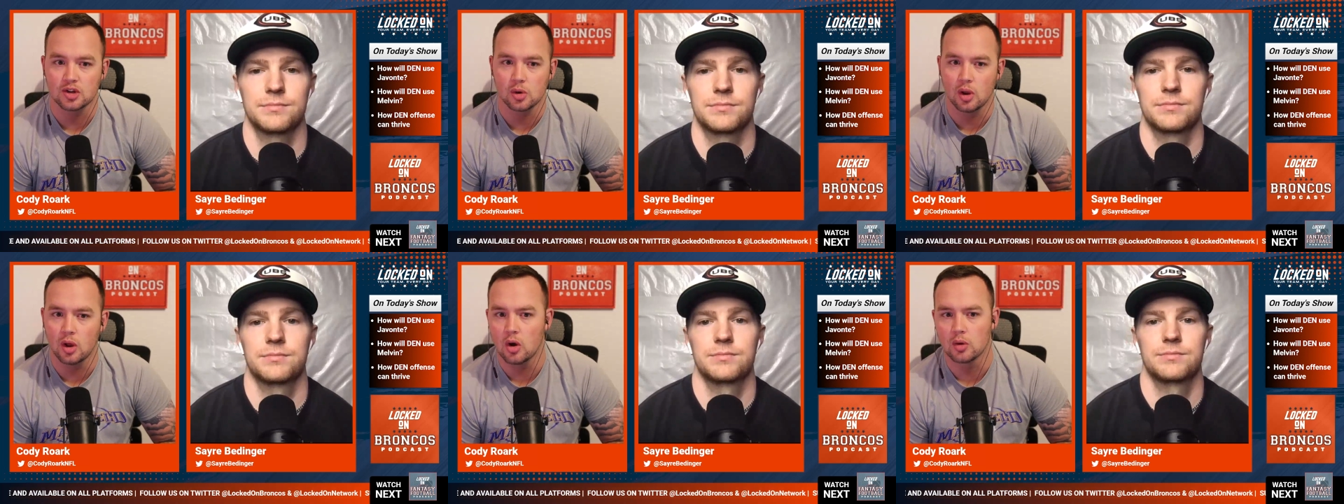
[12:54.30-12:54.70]

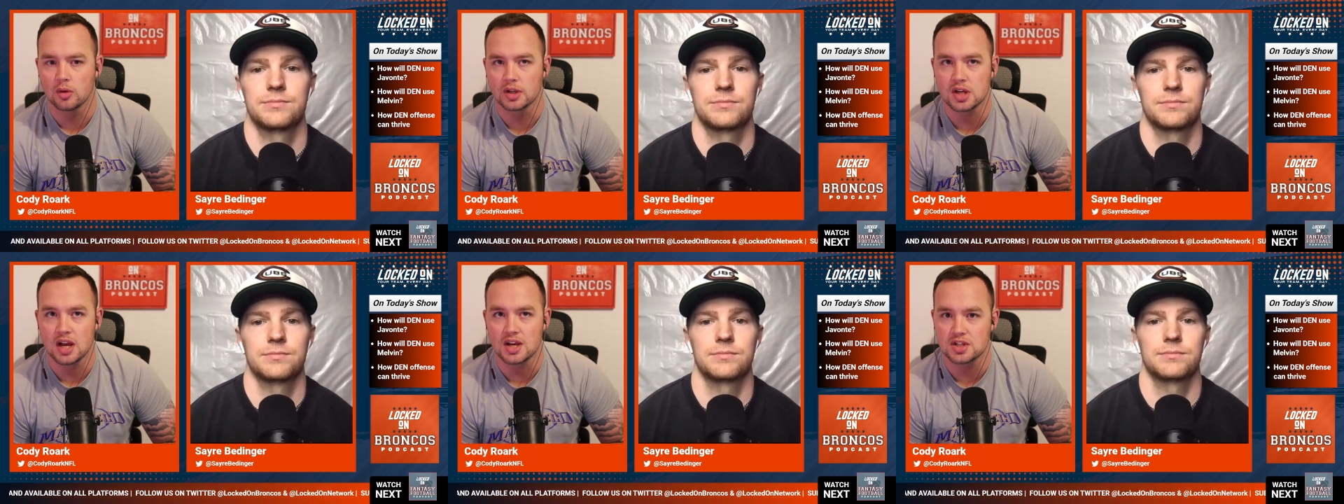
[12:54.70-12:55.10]
Speaker 1: oh, this
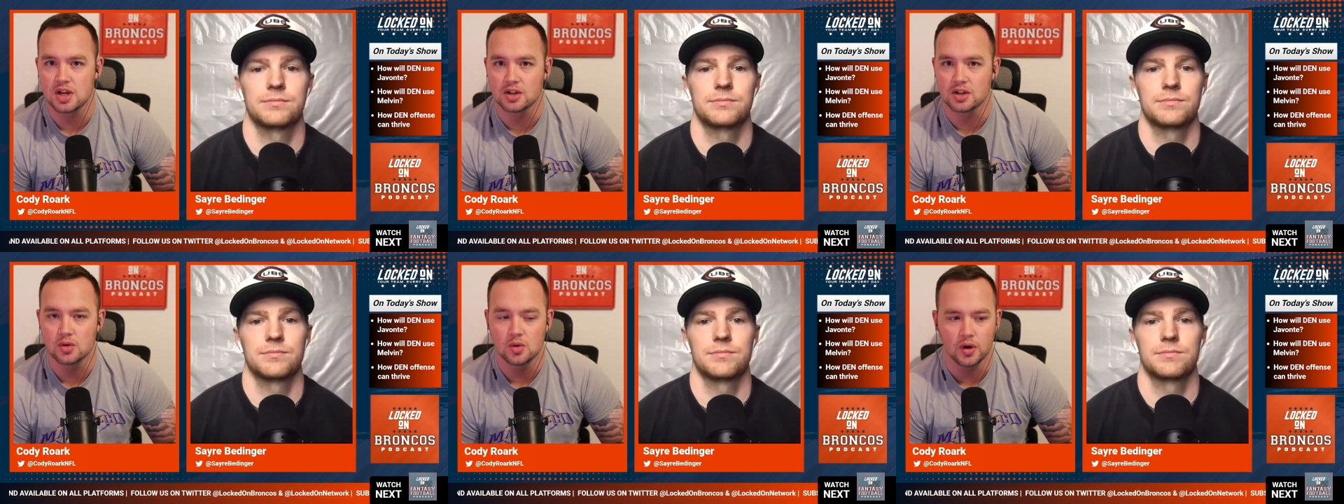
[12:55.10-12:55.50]
guy's not
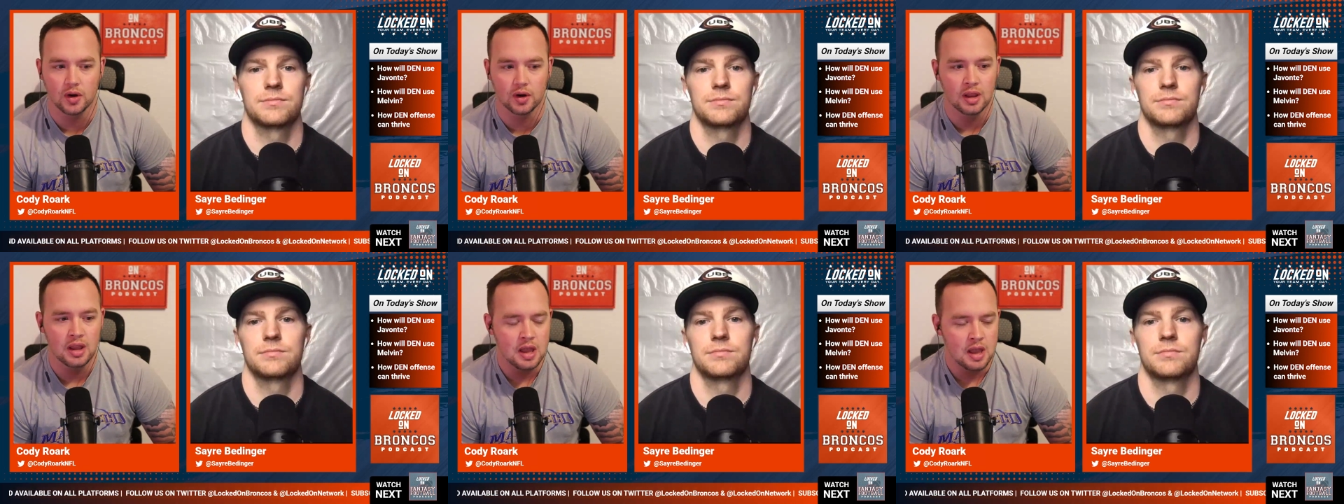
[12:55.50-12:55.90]
doing good.
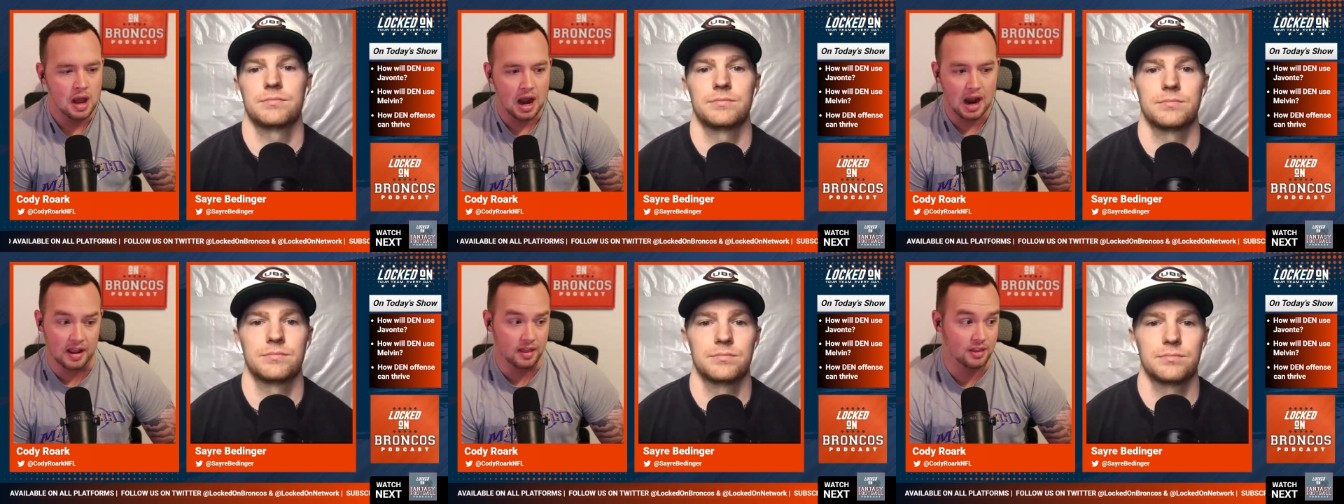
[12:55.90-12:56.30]

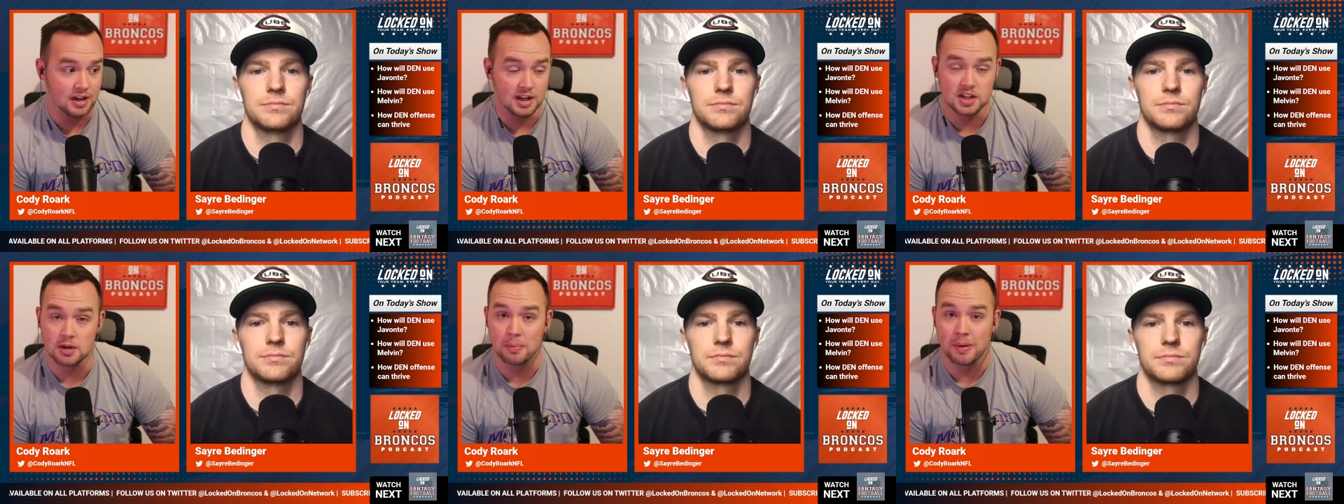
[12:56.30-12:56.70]
I think
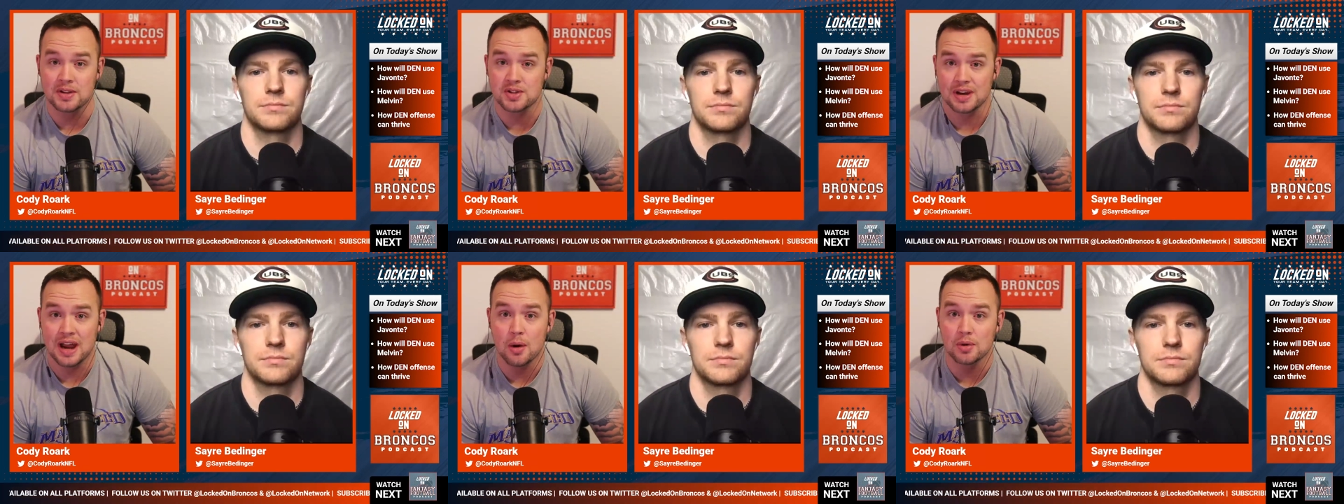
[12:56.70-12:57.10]
it depends on
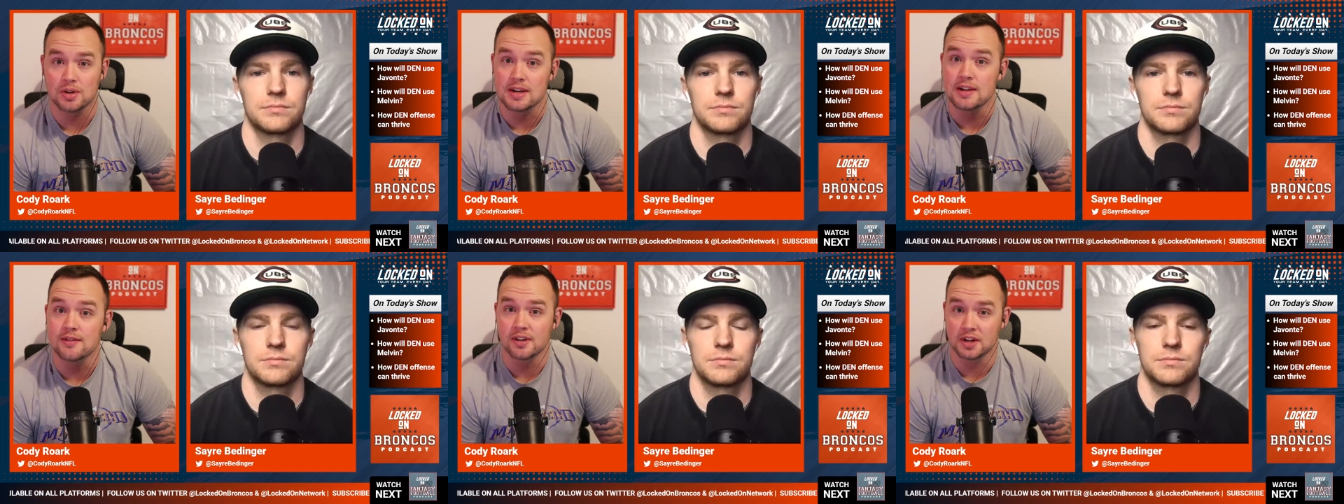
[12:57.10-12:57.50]
how a
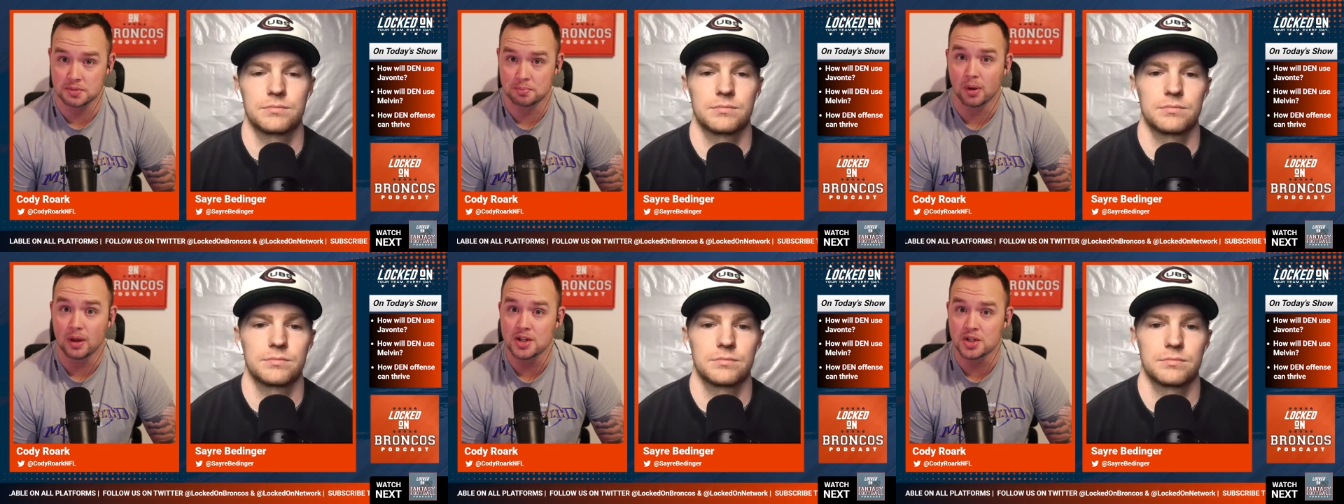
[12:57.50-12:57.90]
defense
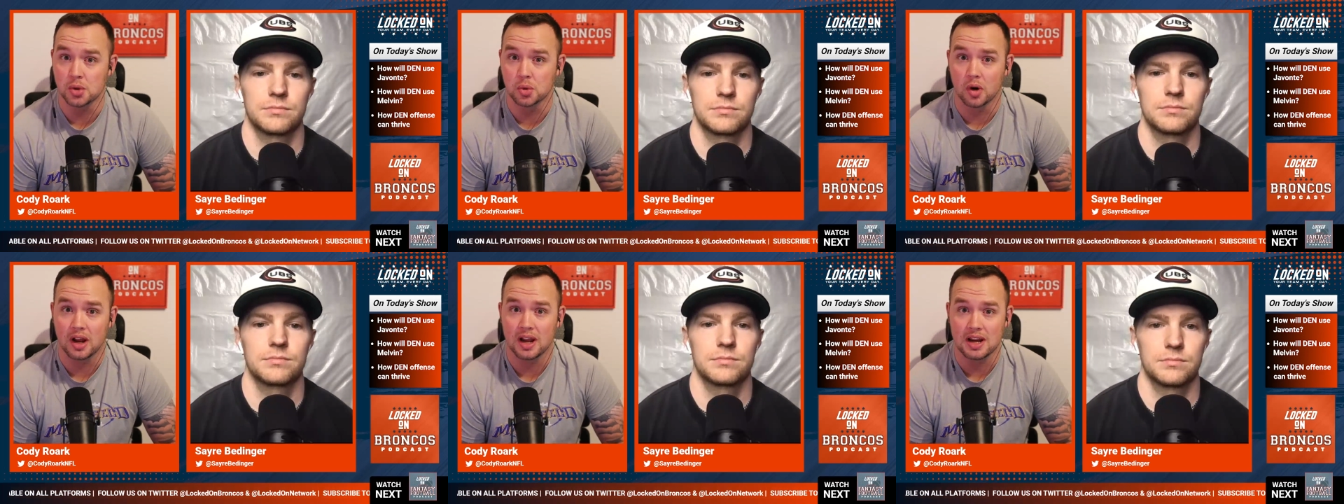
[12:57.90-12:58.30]
plays you, right?